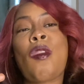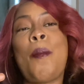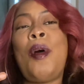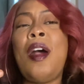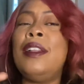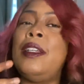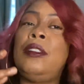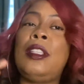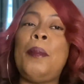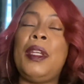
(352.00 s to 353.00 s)
partly
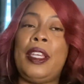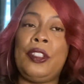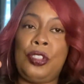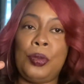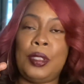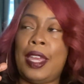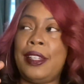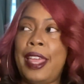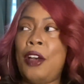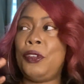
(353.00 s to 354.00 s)
some of the issues that
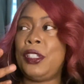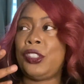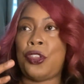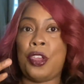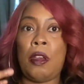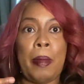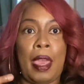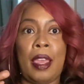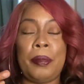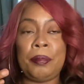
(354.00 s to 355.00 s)
Dalvin is a young
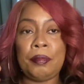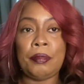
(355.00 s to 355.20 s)
man.